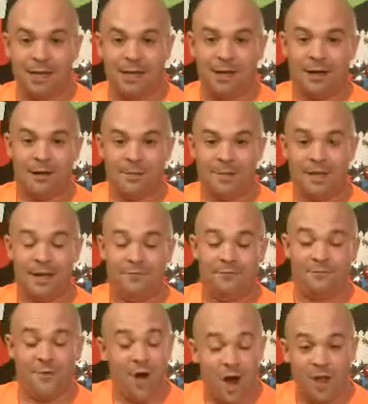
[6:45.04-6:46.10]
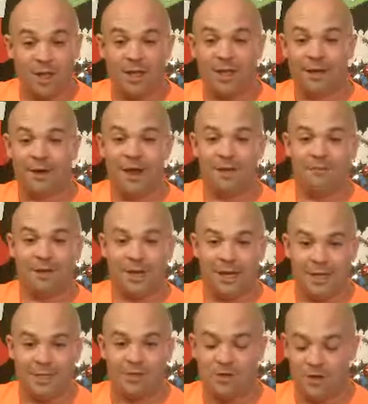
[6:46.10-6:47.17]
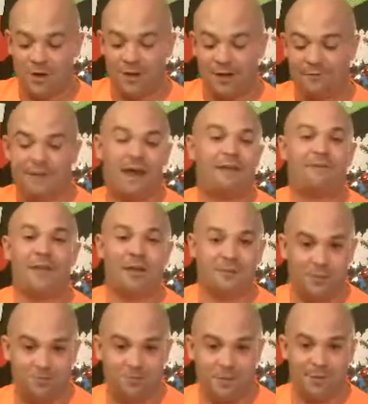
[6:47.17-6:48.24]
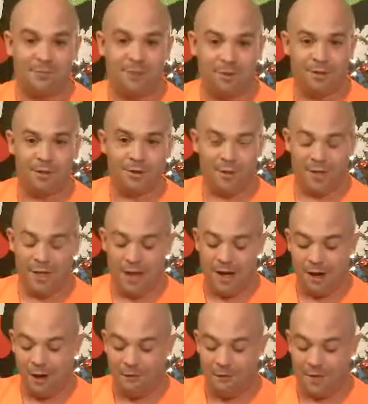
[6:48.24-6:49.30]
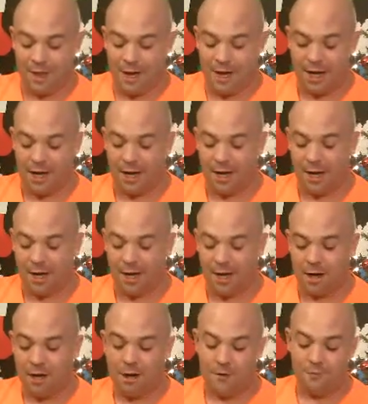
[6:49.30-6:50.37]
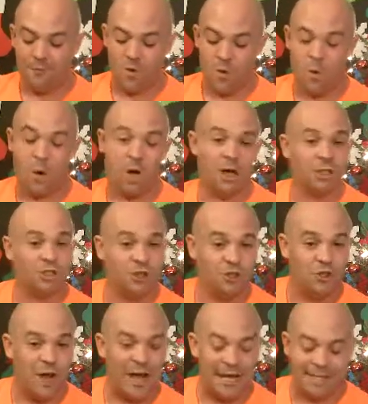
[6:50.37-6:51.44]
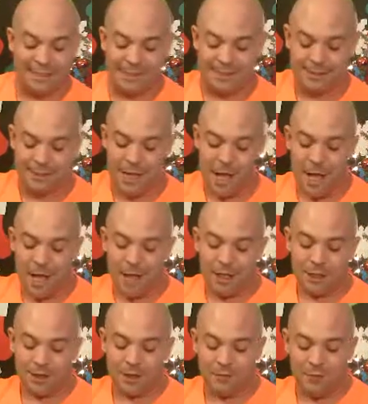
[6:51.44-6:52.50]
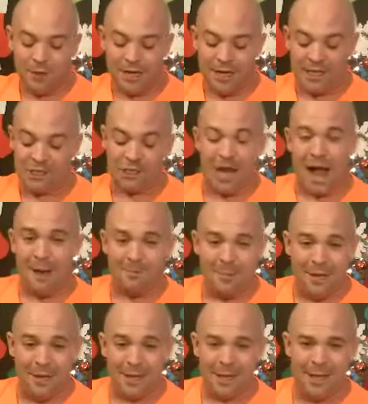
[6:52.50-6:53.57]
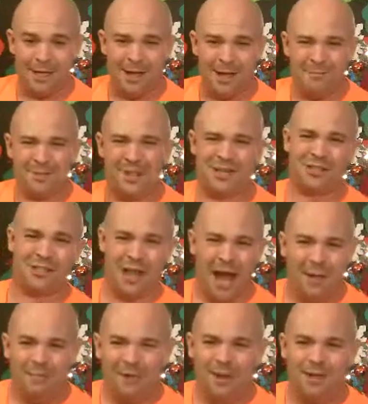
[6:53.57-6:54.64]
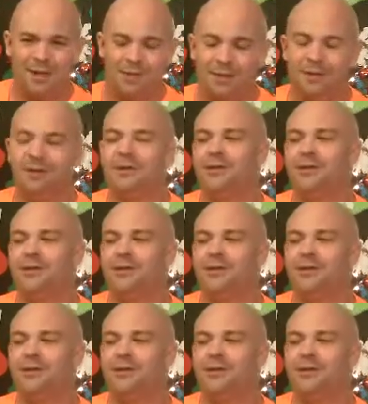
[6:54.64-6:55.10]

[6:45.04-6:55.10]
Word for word: um, and falling or having an injury. 5,000 people go to the ER for that a year. Four, stress. Three, shopping. I'm like, shopping?